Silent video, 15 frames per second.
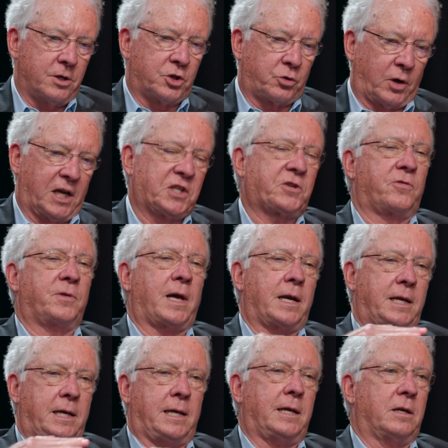to transfer
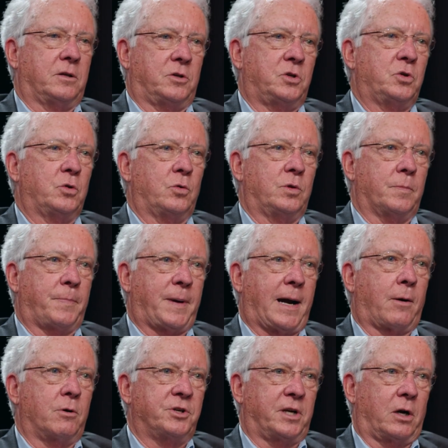that heat to the
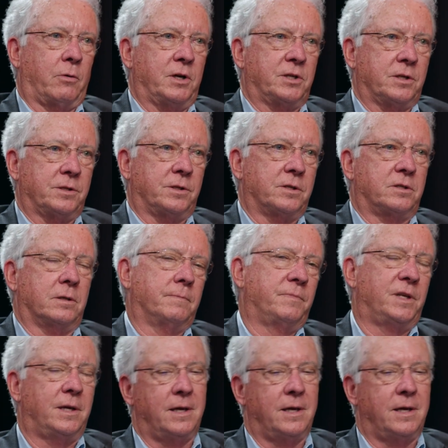power generation system.